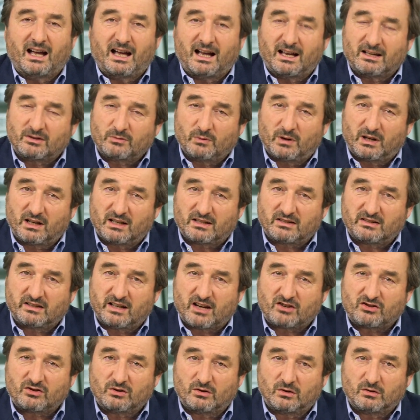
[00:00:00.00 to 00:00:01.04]
as well as
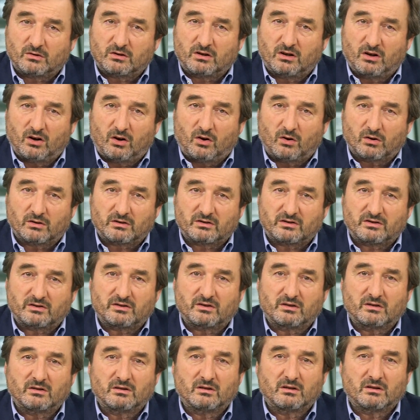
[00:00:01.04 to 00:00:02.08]
national courts.